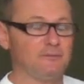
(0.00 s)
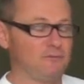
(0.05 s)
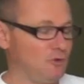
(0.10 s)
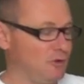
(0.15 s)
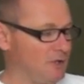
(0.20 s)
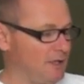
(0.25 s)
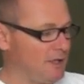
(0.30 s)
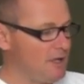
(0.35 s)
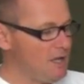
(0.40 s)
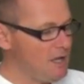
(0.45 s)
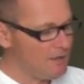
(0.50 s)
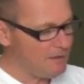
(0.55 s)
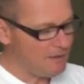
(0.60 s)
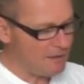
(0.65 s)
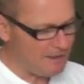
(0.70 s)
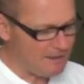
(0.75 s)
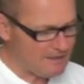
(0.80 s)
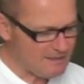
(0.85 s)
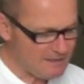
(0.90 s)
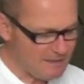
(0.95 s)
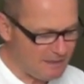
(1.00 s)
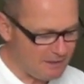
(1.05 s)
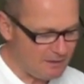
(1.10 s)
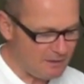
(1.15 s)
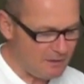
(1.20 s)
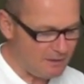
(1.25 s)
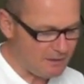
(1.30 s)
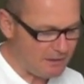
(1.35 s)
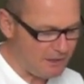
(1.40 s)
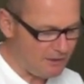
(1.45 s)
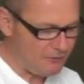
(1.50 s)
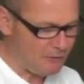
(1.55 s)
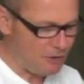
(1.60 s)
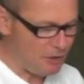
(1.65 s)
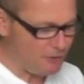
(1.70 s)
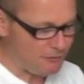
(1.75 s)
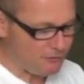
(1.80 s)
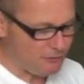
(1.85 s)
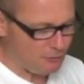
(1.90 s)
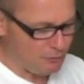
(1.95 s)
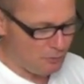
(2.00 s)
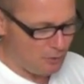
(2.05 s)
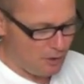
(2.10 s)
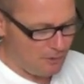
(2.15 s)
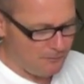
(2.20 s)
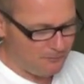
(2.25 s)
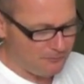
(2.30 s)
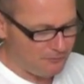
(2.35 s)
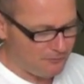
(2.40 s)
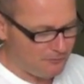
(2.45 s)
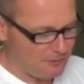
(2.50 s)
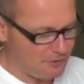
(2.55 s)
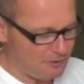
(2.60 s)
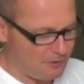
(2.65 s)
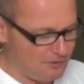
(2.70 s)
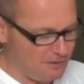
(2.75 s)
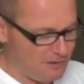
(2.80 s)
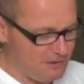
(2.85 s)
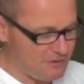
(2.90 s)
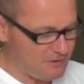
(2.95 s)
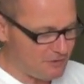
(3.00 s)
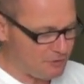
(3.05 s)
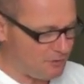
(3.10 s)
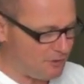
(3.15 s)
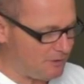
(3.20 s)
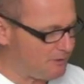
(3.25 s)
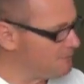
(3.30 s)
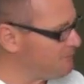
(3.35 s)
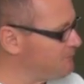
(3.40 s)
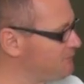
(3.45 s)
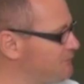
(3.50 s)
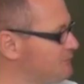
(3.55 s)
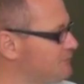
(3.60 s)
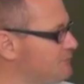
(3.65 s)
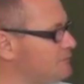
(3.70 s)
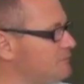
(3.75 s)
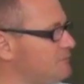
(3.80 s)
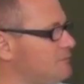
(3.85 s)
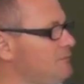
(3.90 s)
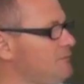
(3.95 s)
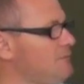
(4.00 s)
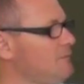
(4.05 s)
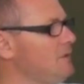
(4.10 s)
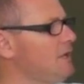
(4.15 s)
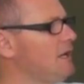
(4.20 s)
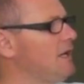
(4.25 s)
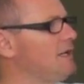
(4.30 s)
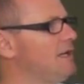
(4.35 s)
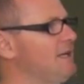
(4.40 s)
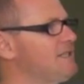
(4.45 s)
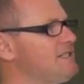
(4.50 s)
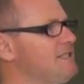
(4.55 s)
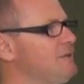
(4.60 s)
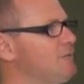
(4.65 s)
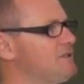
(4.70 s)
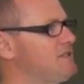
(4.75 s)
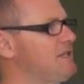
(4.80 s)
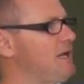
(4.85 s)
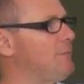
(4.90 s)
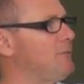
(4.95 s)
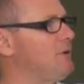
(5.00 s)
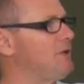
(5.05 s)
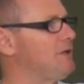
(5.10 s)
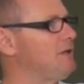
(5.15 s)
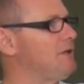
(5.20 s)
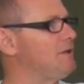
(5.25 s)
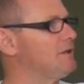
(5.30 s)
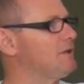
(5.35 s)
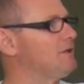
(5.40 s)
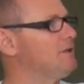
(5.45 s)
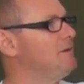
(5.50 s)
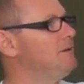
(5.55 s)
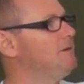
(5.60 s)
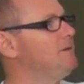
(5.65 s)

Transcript: Okay, now let's carry on to the D string, and let's see what's happening here.